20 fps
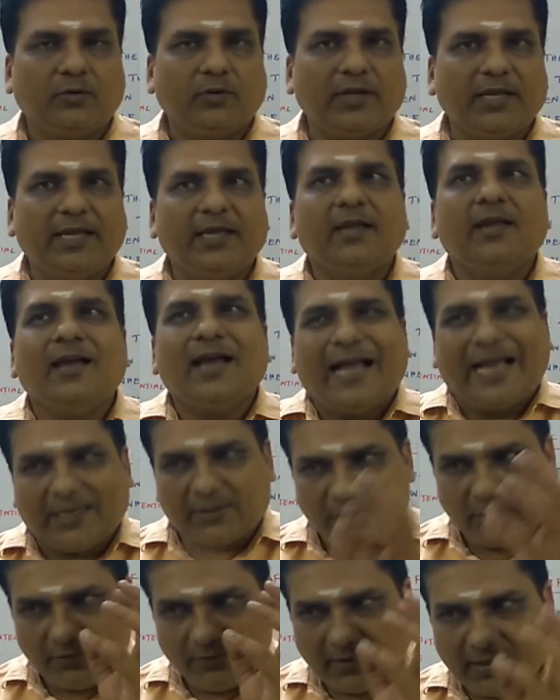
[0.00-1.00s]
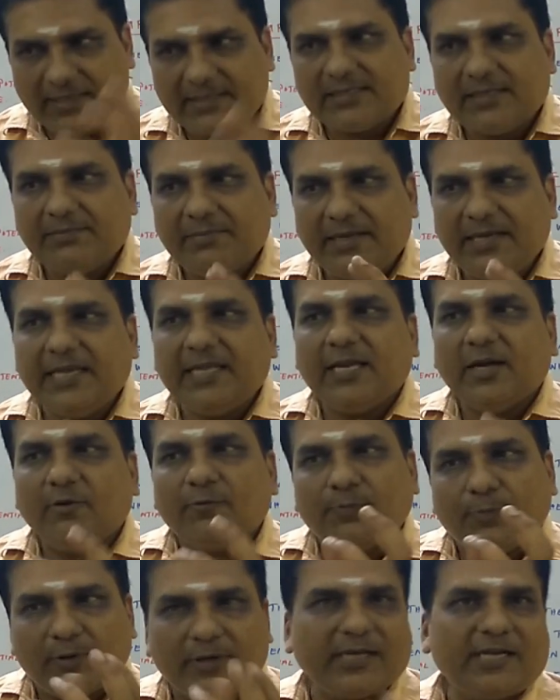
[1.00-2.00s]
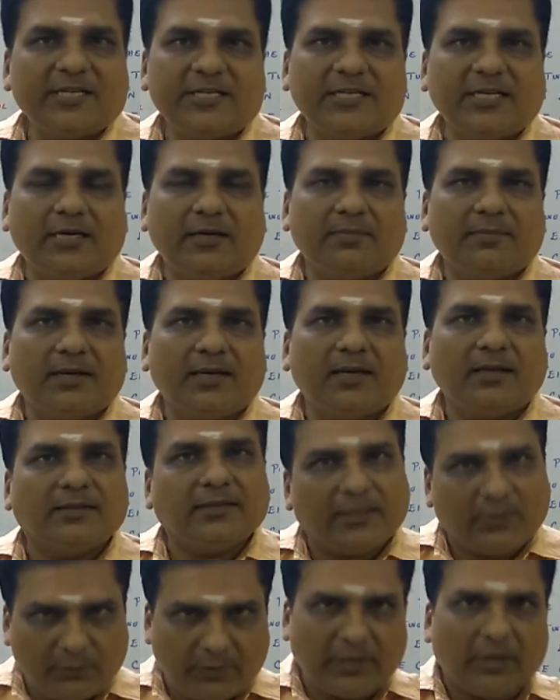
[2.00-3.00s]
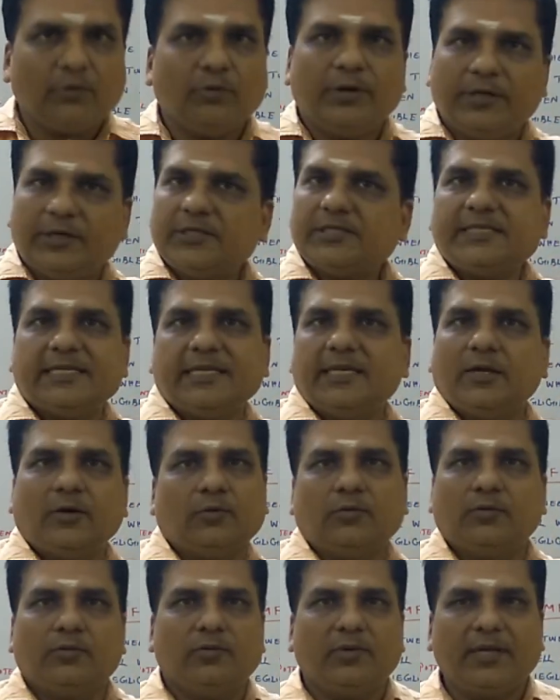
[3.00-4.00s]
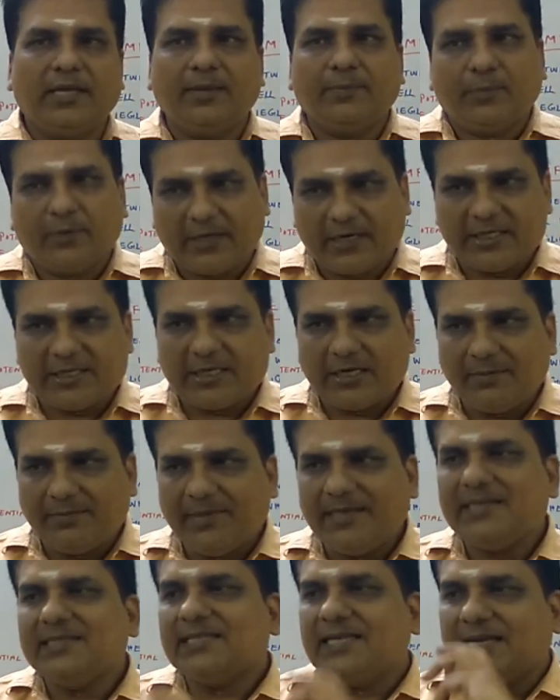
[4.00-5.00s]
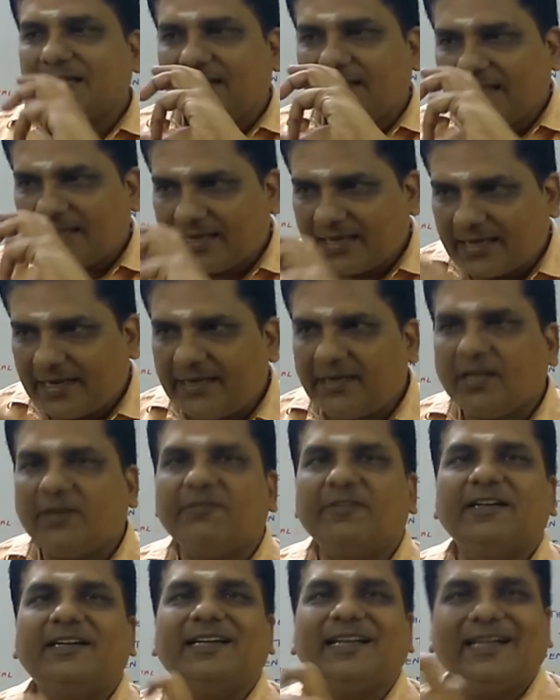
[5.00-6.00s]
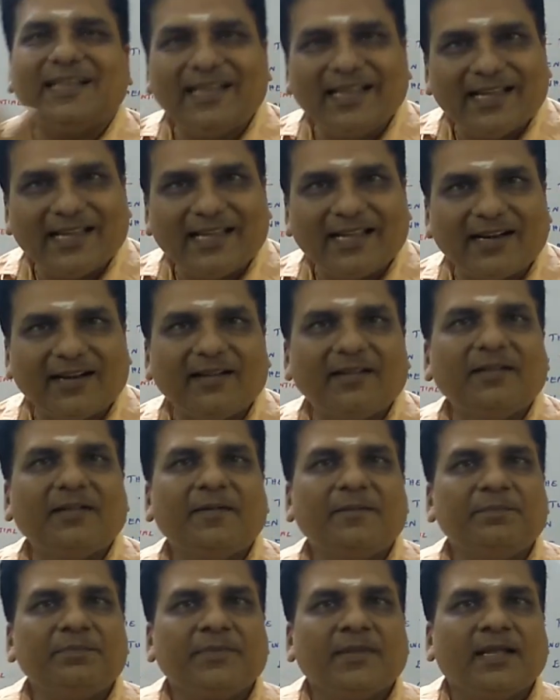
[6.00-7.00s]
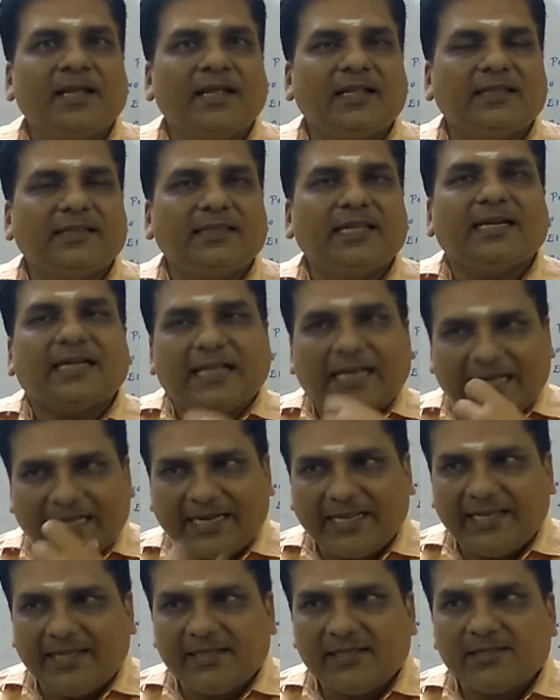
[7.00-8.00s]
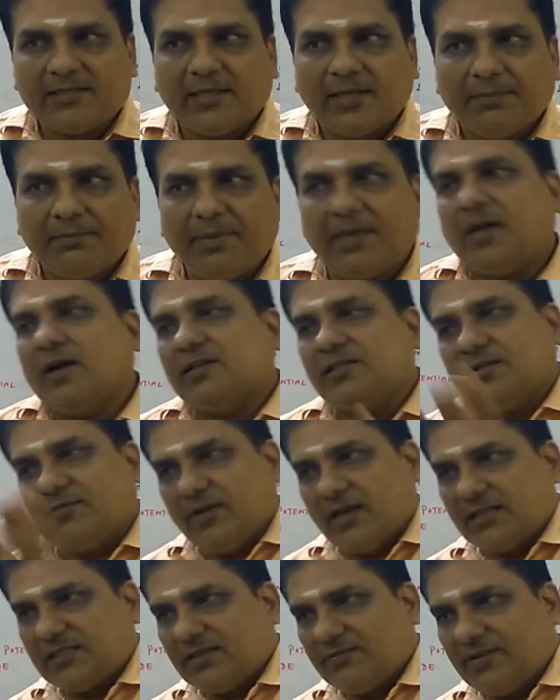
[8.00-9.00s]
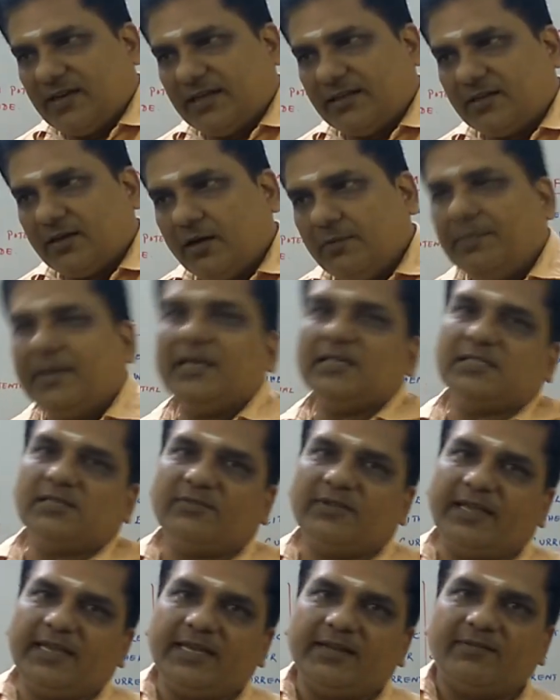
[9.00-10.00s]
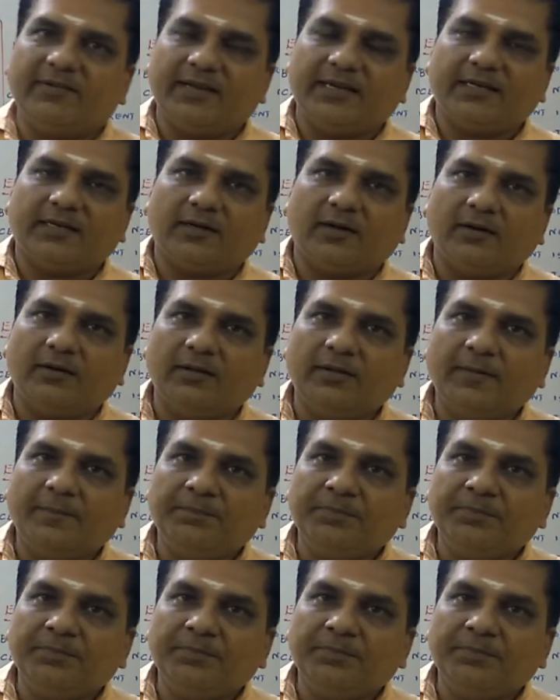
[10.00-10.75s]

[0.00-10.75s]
Okay, actually what is the meaning of potential that we are going to see now? Okay, potential means a kind of a trigger that arise because of loss of electron, because of gain of electron.